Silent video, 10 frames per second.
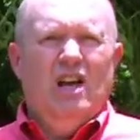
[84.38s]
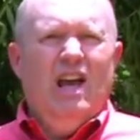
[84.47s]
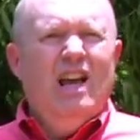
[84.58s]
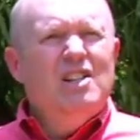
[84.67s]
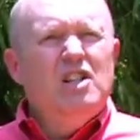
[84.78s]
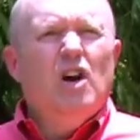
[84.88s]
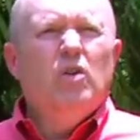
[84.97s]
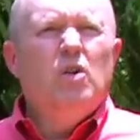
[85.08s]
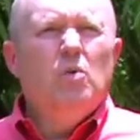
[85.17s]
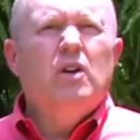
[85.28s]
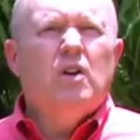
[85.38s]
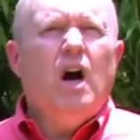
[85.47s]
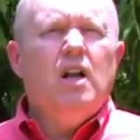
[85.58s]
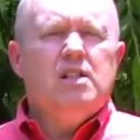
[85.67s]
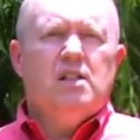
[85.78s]
He's the only real
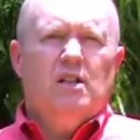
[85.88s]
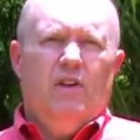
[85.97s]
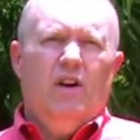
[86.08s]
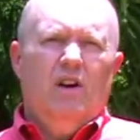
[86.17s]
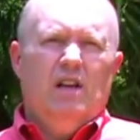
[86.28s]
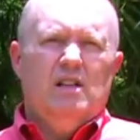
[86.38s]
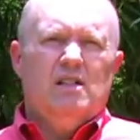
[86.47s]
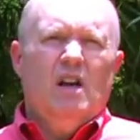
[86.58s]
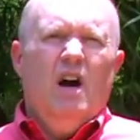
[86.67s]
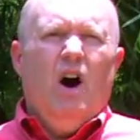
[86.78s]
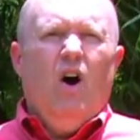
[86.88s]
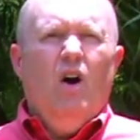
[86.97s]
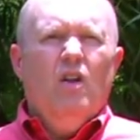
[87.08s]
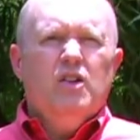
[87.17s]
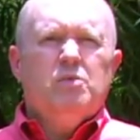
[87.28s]
constant there is.
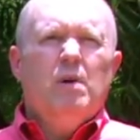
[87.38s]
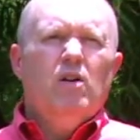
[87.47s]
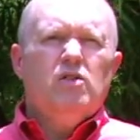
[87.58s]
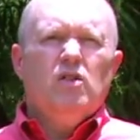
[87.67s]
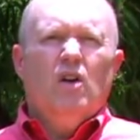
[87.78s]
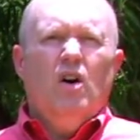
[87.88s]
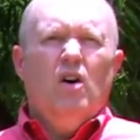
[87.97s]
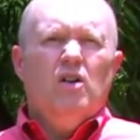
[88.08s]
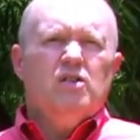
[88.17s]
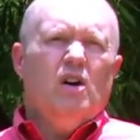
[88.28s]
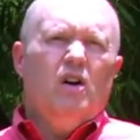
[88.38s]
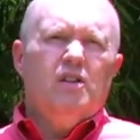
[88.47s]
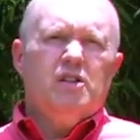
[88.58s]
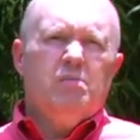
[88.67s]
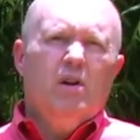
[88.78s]
All the spiritual laws, all
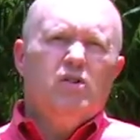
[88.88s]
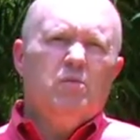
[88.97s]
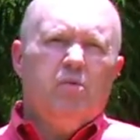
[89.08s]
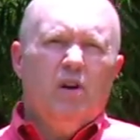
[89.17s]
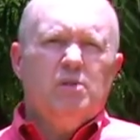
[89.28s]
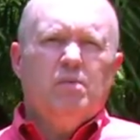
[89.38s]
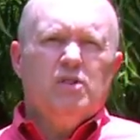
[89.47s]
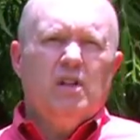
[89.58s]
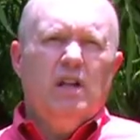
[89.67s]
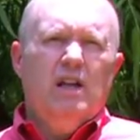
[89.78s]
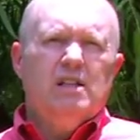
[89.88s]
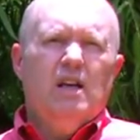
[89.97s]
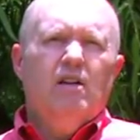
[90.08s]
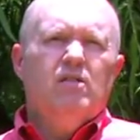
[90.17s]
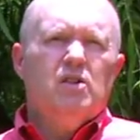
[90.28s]
the spiritual principles that he has
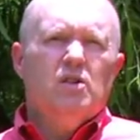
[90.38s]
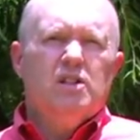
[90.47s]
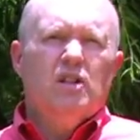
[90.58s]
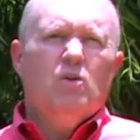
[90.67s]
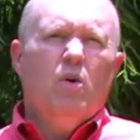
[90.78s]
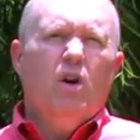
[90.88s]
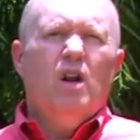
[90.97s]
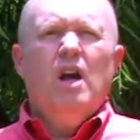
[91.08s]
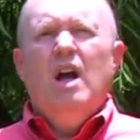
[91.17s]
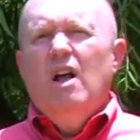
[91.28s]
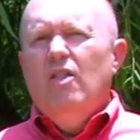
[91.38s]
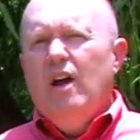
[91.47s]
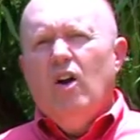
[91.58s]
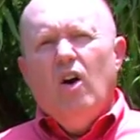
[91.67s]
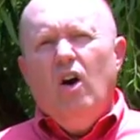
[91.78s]
given to us in the word,
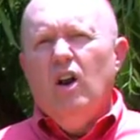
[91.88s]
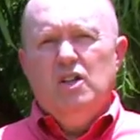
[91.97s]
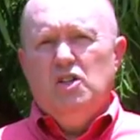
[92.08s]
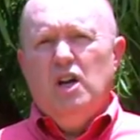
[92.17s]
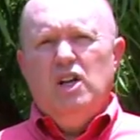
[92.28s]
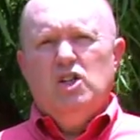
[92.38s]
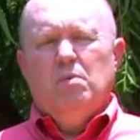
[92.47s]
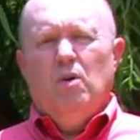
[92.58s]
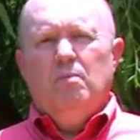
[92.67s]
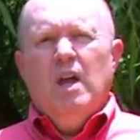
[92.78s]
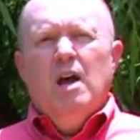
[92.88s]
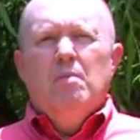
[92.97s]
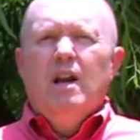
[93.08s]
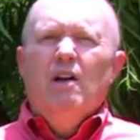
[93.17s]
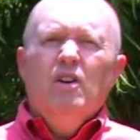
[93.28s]
they are all unchangeable.
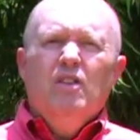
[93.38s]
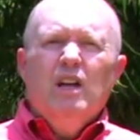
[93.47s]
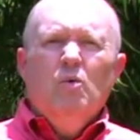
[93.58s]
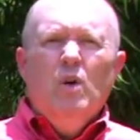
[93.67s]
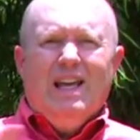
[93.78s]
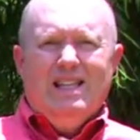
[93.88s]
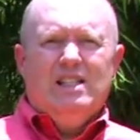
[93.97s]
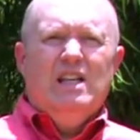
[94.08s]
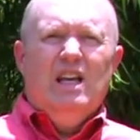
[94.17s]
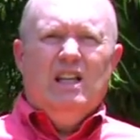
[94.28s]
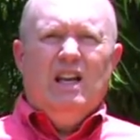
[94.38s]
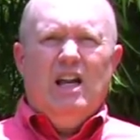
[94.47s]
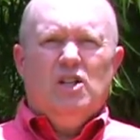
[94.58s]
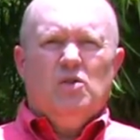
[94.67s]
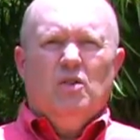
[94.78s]
But everything we can see in the
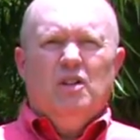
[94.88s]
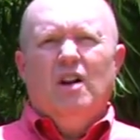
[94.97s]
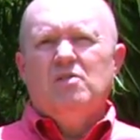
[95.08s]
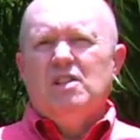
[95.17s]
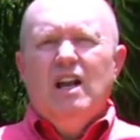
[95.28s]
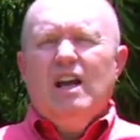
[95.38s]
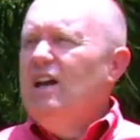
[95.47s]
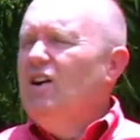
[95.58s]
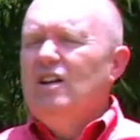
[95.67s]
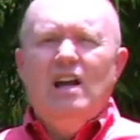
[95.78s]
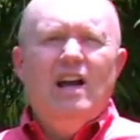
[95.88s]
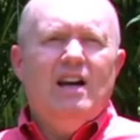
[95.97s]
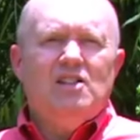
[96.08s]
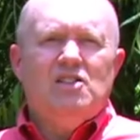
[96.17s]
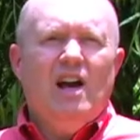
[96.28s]
natural, you know, I'm standing out here today
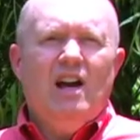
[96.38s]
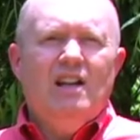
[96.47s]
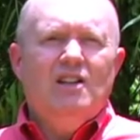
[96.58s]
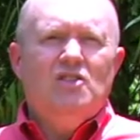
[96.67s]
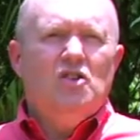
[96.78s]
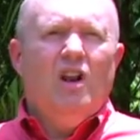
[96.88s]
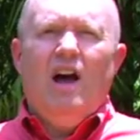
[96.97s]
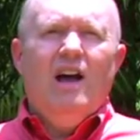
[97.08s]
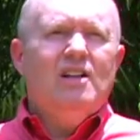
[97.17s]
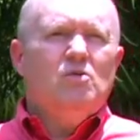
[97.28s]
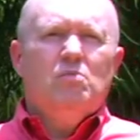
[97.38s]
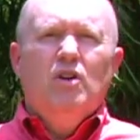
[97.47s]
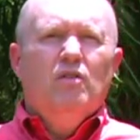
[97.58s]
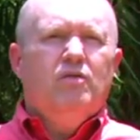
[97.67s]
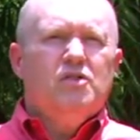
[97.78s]
outside in July, it's a
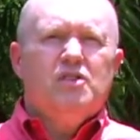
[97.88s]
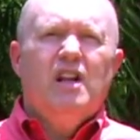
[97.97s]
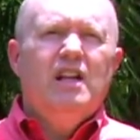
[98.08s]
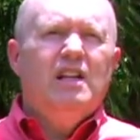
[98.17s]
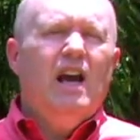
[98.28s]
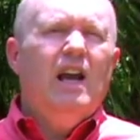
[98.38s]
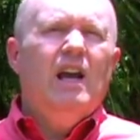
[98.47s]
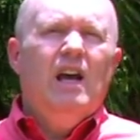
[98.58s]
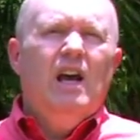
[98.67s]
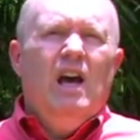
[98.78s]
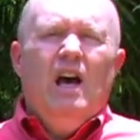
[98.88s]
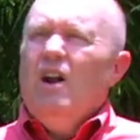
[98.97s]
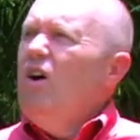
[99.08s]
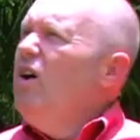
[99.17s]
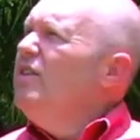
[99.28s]
beautiful sunny day, and
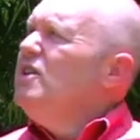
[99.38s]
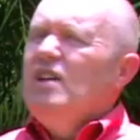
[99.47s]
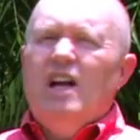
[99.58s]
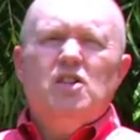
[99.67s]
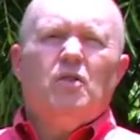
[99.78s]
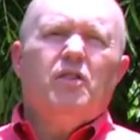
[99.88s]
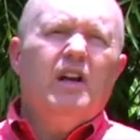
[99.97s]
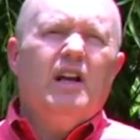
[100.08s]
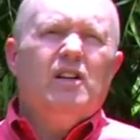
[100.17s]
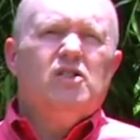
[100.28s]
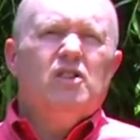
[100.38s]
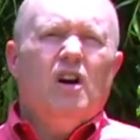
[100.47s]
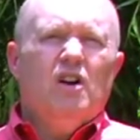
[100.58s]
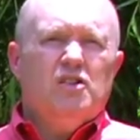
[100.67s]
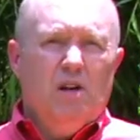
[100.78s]
all these natural things
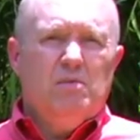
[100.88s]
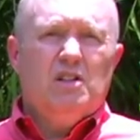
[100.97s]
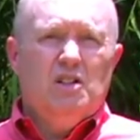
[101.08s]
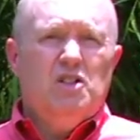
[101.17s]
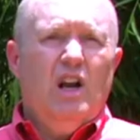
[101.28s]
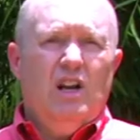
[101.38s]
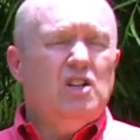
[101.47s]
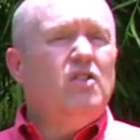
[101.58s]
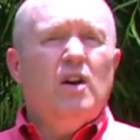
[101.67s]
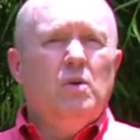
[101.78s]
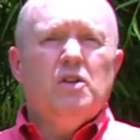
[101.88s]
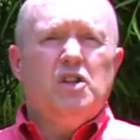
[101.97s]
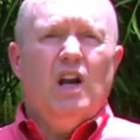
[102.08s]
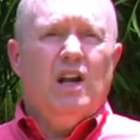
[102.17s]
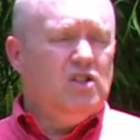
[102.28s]
are subject to change, and they will
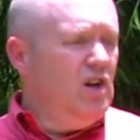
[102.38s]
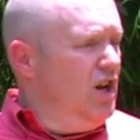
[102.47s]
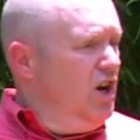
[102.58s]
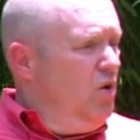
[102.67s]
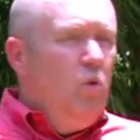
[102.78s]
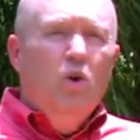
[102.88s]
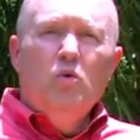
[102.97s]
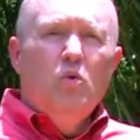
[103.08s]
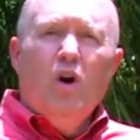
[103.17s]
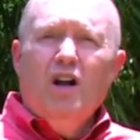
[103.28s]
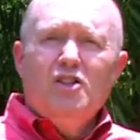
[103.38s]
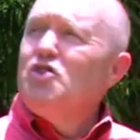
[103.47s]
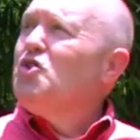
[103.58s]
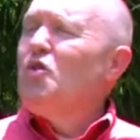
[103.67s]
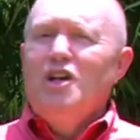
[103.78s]
change. Wood rots,
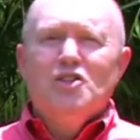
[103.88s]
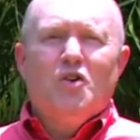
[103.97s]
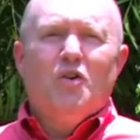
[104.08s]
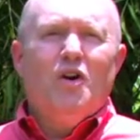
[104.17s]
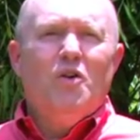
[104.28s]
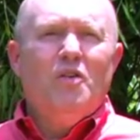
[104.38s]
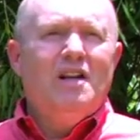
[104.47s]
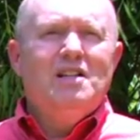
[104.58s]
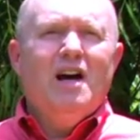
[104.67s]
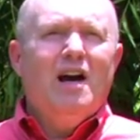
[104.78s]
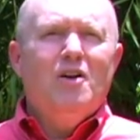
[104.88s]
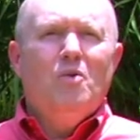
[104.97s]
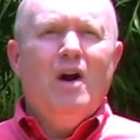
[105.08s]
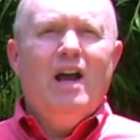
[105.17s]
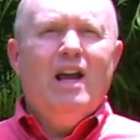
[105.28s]
trees grow, they die
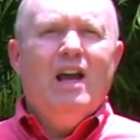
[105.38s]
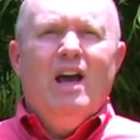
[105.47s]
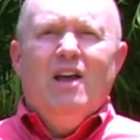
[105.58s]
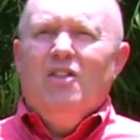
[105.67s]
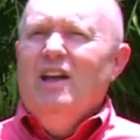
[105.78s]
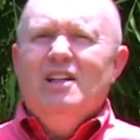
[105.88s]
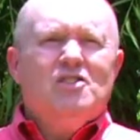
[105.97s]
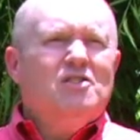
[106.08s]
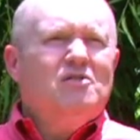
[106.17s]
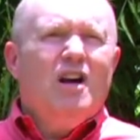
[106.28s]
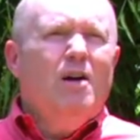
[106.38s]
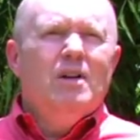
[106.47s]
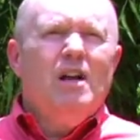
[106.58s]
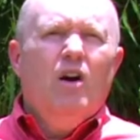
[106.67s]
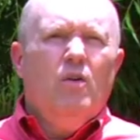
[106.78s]
away. Things come
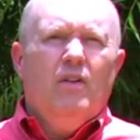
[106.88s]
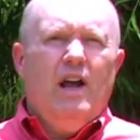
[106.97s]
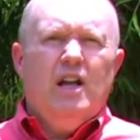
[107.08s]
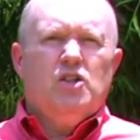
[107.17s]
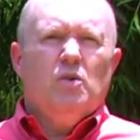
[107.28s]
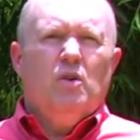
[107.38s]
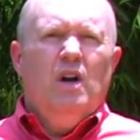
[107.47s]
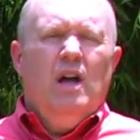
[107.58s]
and go in the natural,